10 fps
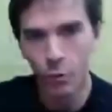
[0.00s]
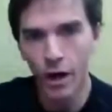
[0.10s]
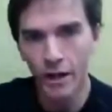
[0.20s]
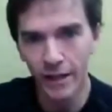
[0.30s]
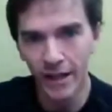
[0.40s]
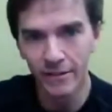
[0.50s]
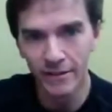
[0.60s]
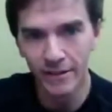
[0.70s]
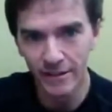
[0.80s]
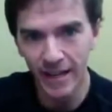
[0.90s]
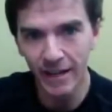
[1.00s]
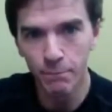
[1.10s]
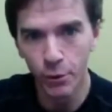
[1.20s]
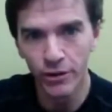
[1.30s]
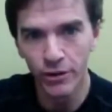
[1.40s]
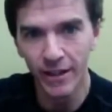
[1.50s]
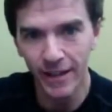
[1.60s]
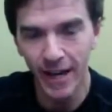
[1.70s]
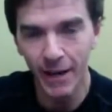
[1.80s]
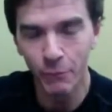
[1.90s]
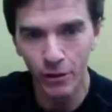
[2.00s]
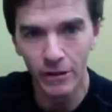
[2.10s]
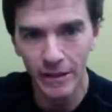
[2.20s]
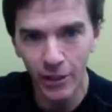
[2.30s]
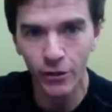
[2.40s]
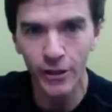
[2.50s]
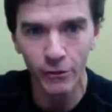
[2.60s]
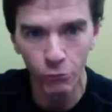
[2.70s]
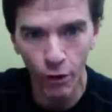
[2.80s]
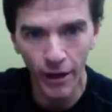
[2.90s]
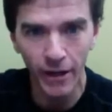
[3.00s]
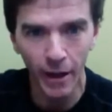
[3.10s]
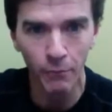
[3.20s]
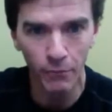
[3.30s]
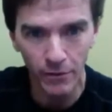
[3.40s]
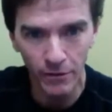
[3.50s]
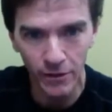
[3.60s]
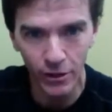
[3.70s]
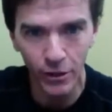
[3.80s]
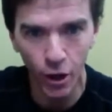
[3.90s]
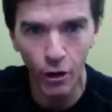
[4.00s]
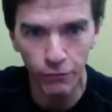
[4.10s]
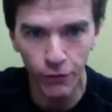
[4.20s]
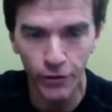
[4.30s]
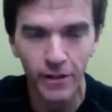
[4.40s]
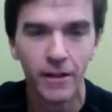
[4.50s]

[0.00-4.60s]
wide lens, they can put that camera literally right up to the golfer,